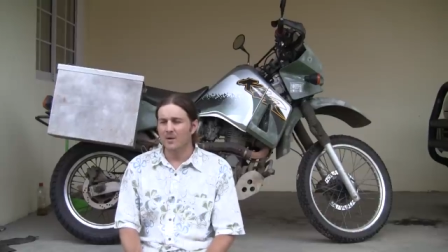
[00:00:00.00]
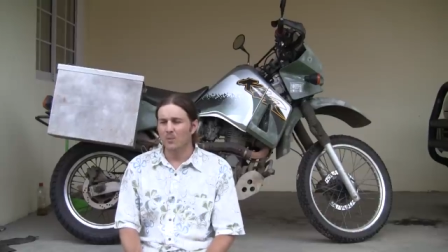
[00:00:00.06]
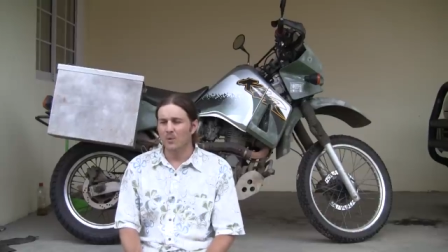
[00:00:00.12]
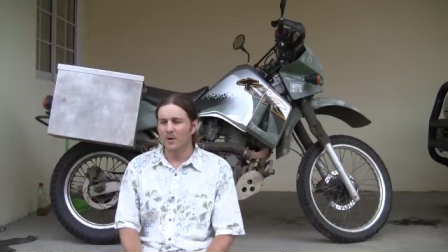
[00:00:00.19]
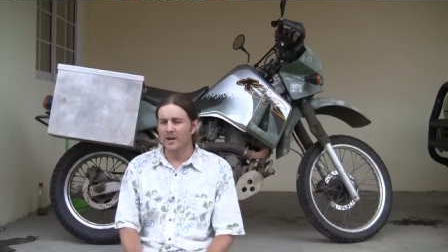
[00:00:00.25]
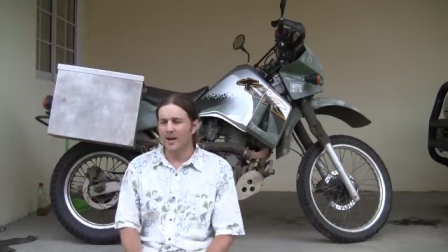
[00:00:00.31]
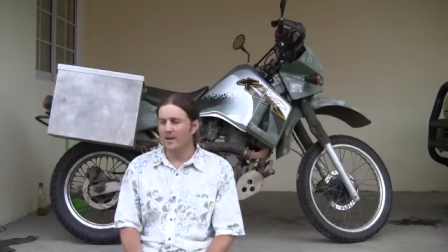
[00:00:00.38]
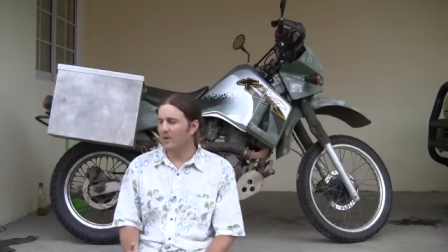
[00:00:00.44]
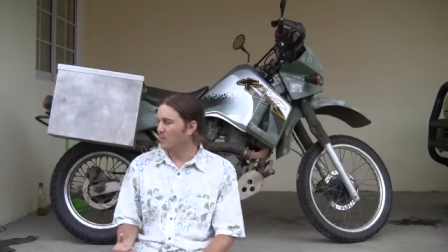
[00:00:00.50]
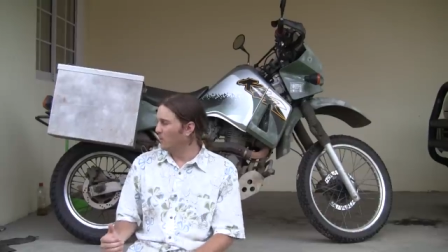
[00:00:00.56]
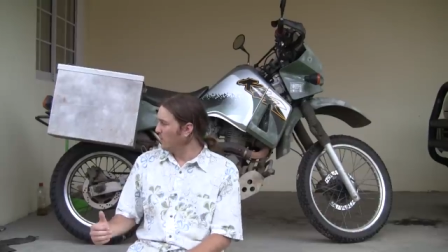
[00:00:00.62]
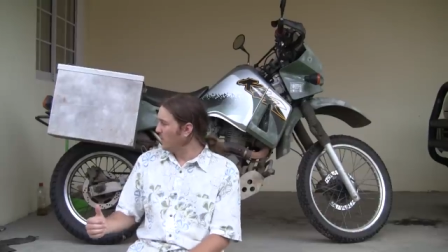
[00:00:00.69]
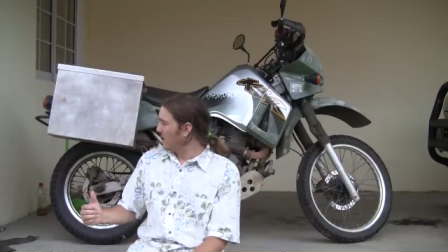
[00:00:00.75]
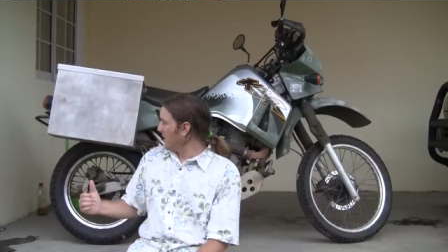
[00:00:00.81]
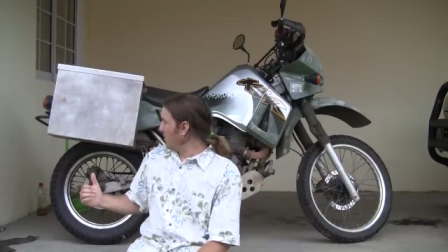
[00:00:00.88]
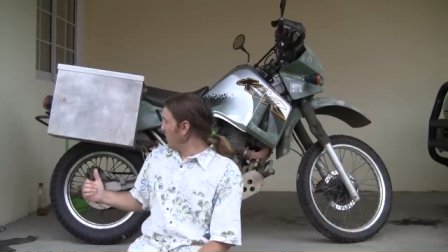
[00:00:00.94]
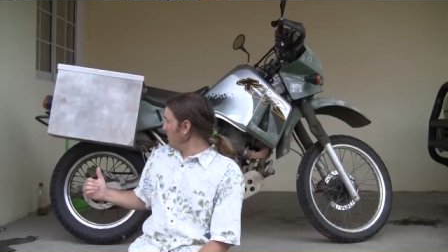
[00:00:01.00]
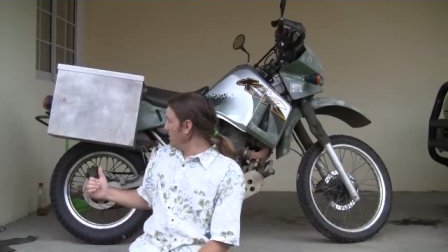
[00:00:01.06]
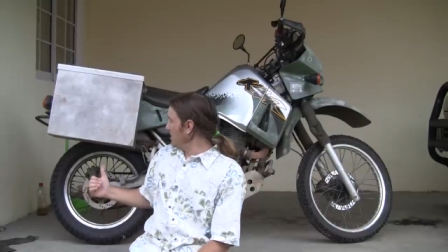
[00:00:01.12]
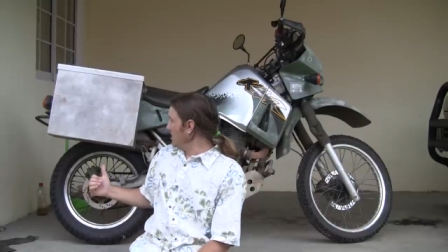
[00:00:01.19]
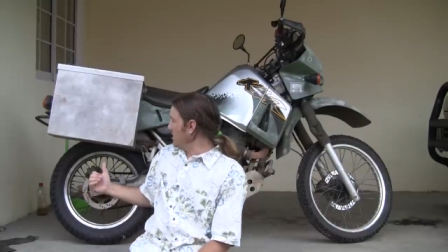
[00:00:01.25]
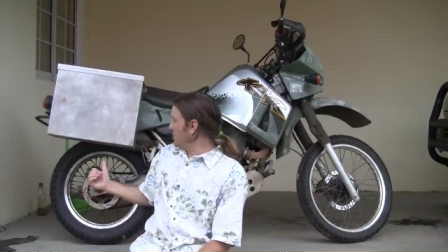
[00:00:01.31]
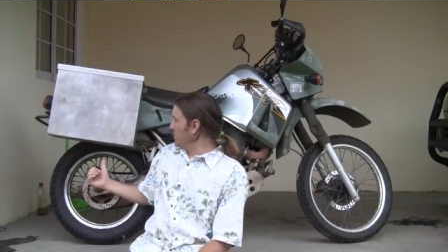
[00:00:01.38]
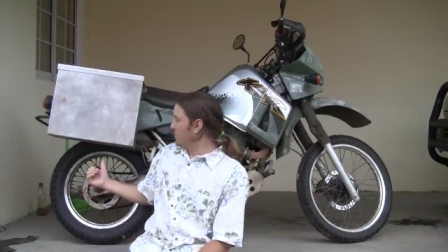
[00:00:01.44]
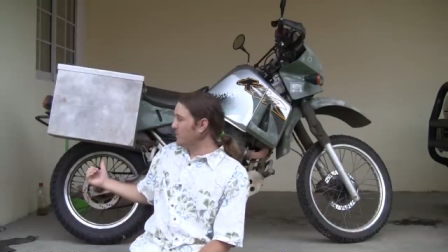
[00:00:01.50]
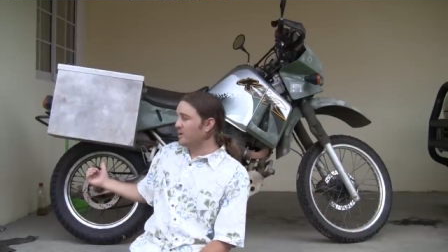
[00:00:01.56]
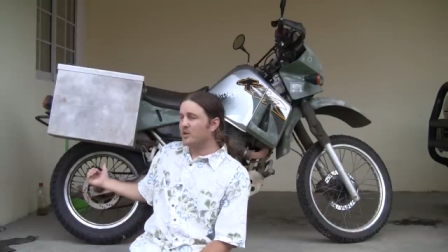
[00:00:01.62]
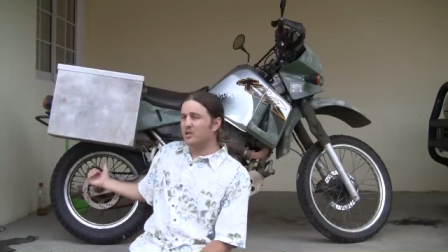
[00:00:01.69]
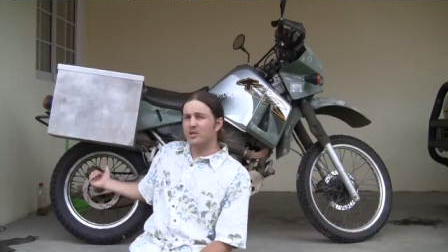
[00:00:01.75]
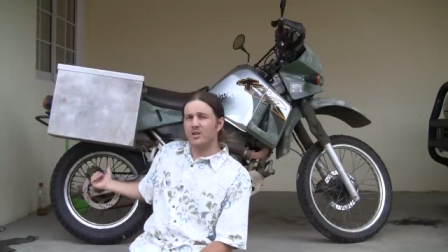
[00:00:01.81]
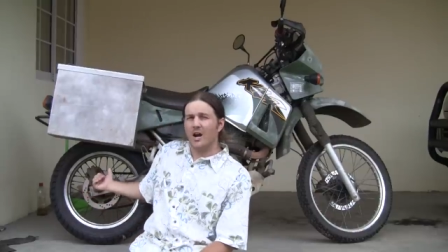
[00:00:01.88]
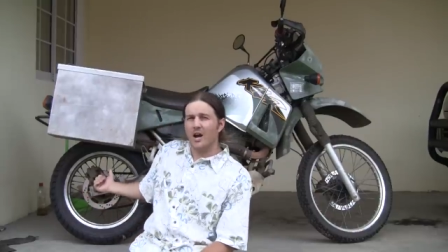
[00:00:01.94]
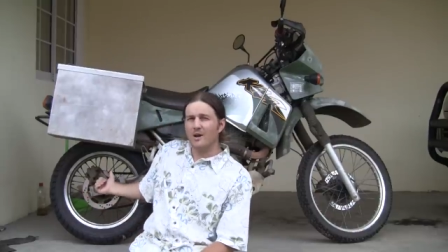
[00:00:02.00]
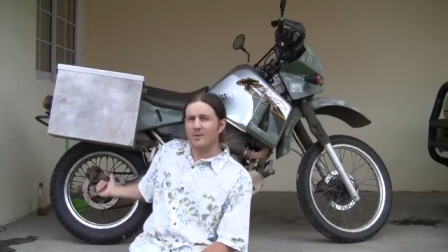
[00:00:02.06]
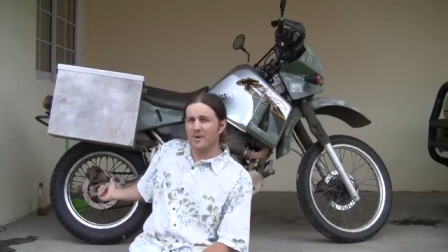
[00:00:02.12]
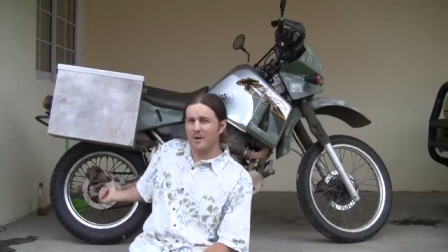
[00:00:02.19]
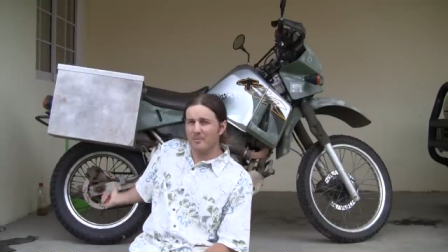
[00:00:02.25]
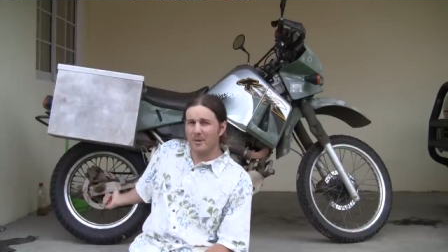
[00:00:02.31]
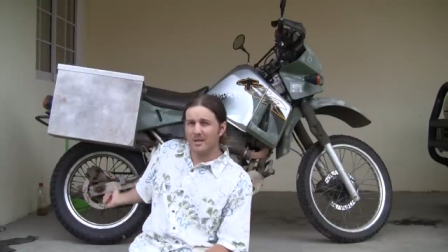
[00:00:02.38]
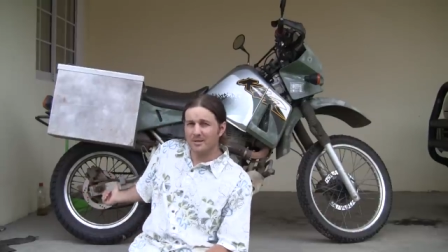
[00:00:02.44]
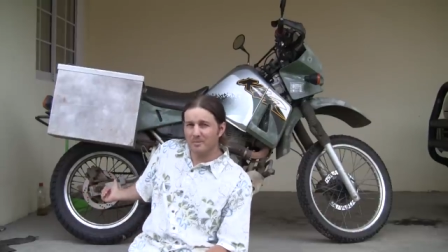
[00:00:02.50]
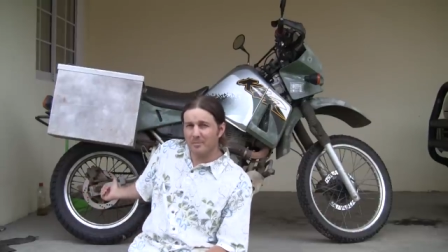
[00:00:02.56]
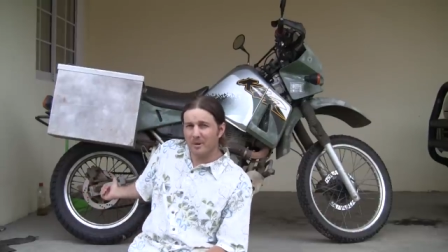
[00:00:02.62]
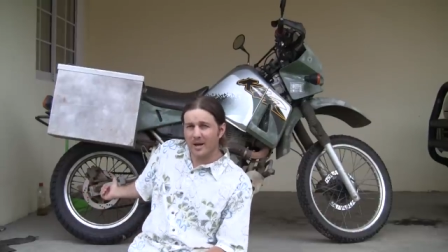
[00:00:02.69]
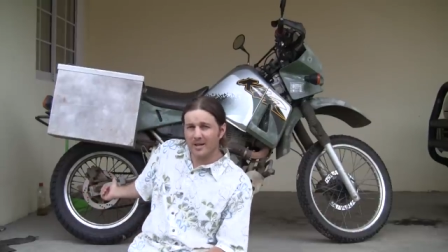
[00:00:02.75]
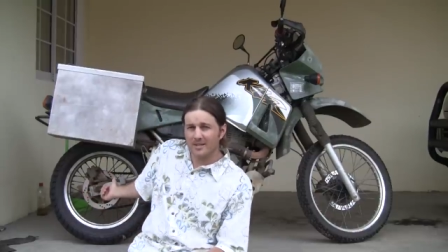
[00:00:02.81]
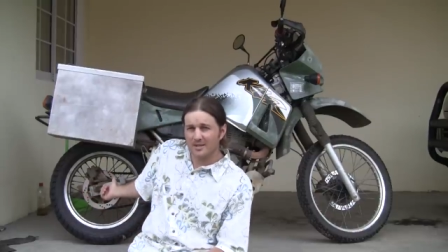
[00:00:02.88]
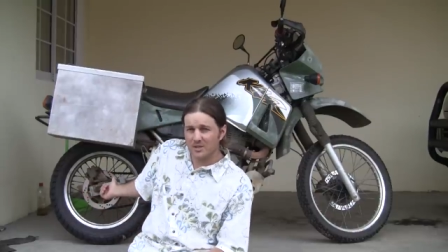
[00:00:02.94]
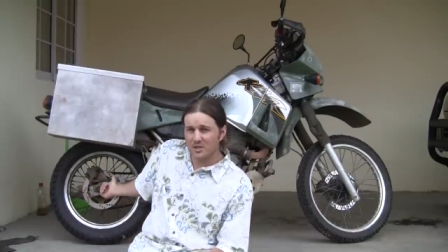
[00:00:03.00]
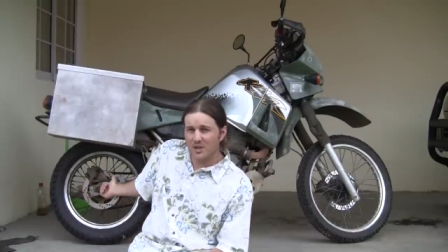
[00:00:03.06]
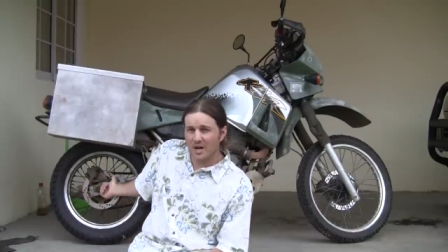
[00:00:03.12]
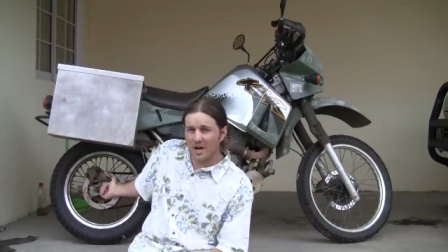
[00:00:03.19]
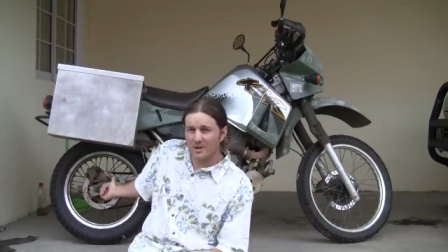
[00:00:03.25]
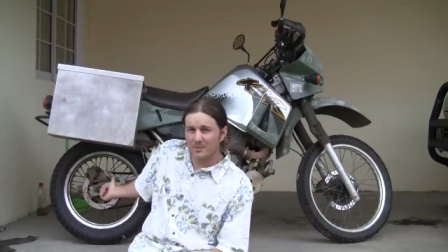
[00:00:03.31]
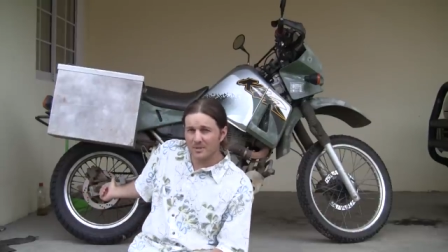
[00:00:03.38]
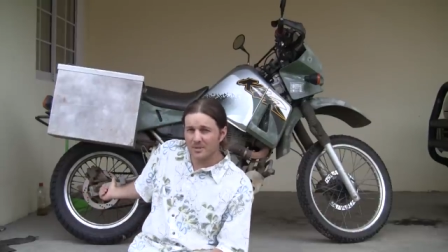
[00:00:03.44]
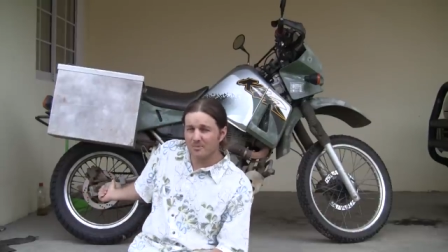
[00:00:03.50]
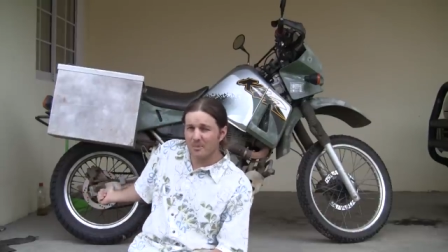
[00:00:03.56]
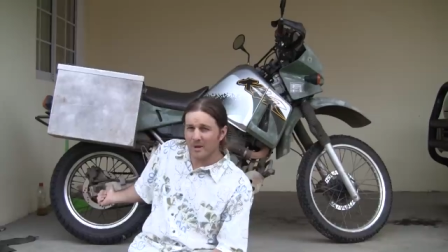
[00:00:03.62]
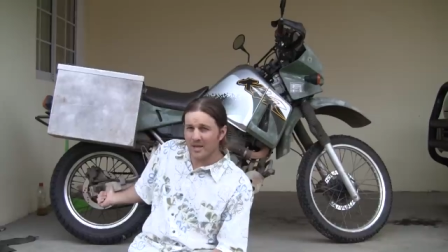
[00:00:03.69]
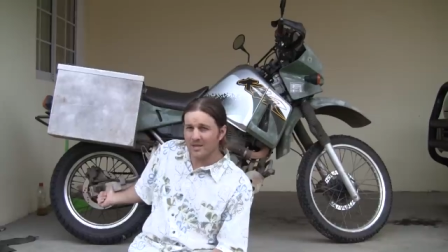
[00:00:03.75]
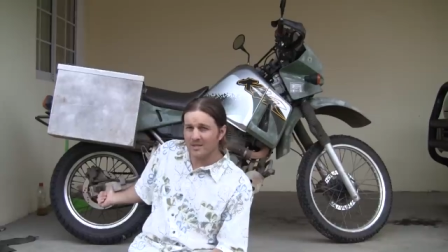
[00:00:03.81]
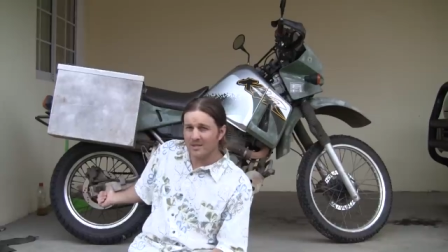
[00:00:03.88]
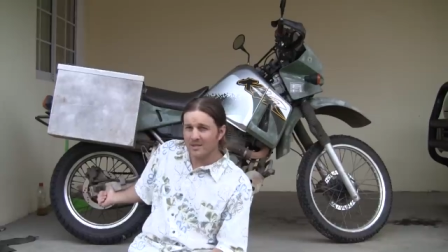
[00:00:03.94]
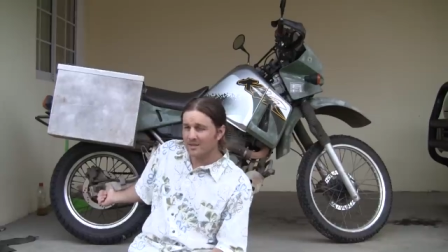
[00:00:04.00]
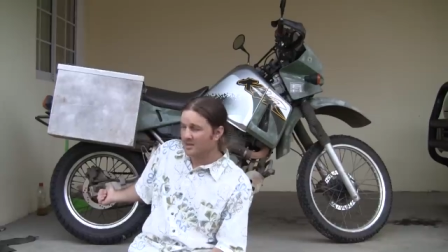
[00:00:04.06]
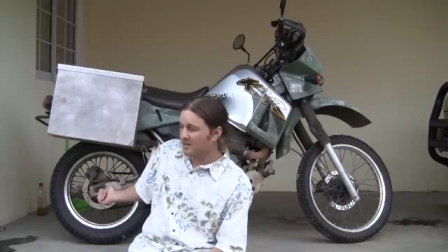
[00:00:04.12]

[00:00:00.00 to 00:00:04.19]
When I, when I ordered a new rear shock, when I bought the bike, the shock was spent.